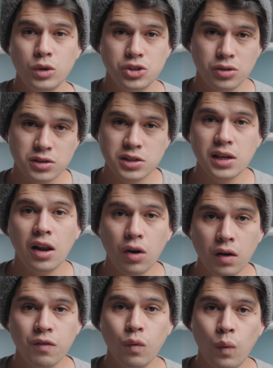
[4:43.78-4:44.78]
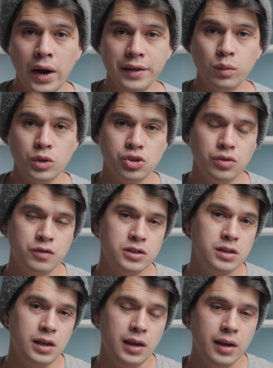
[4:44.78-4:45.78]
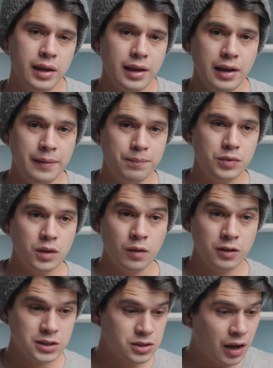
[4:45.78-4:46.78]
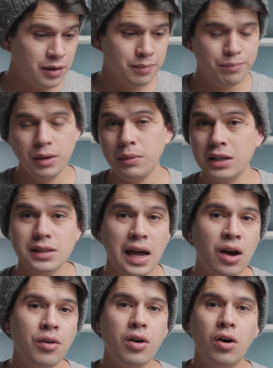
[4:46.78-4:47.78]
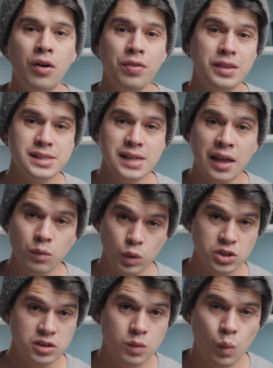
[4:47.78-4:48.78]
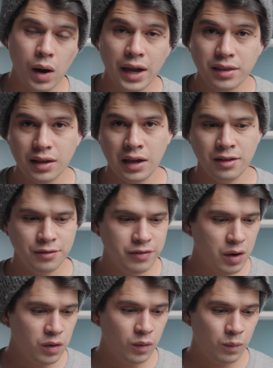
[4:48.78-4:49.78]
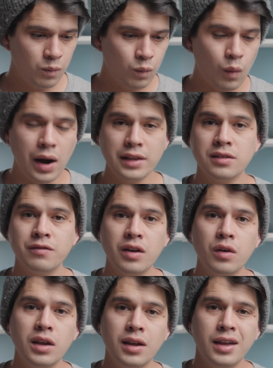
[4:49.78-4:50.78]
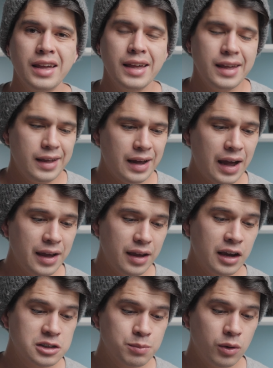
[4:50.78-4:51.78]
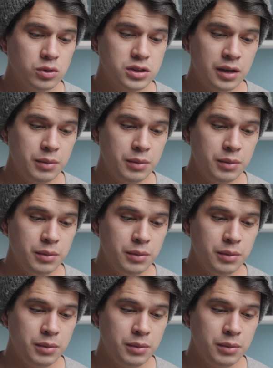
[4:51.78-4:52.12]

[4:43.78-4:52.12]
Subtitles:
we should see a lot of white. We should see the sun beaming down on the sand, which is white and very high exposed